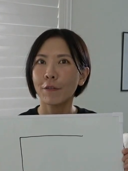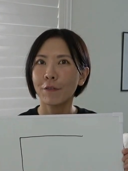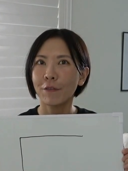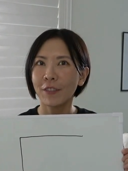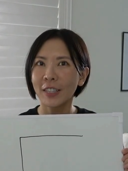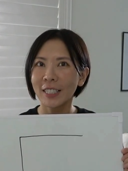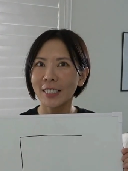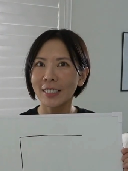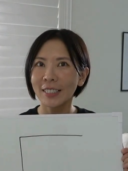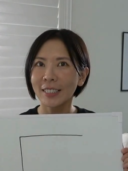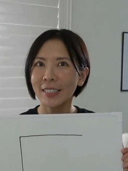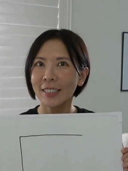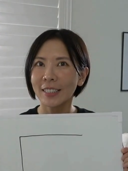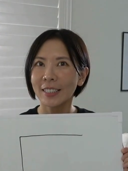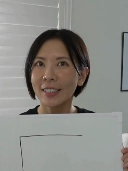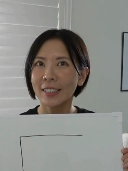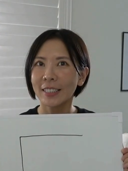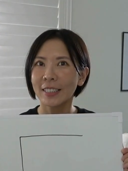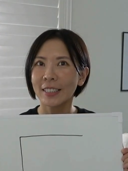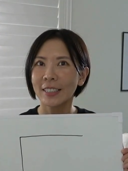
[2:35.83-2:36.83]

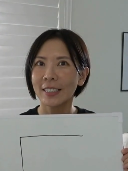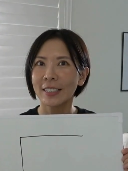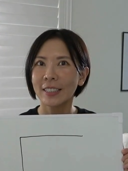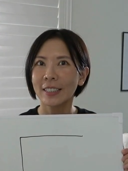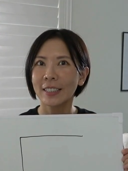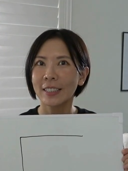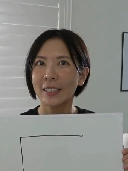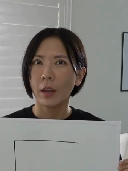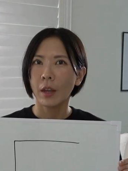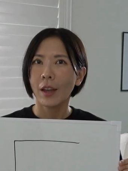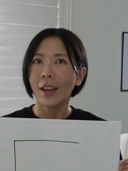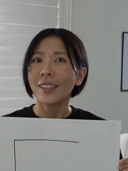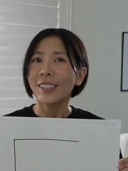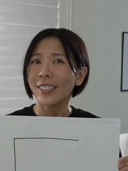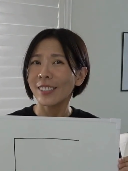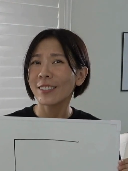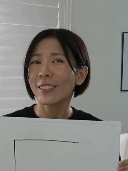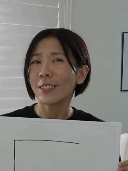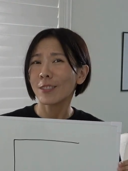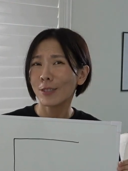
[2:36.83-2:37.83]
F. Need
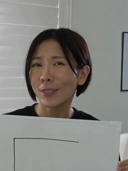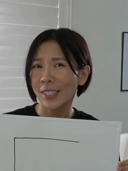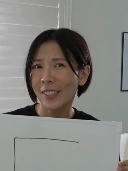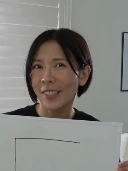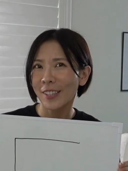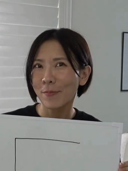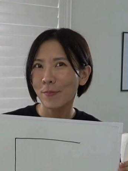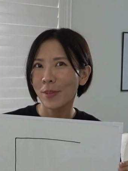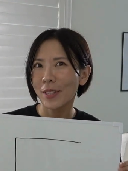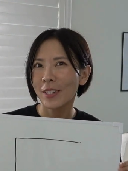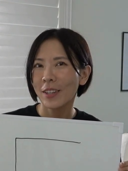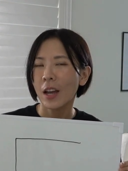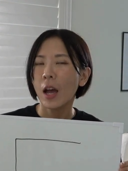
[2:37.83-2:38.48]
a little tip?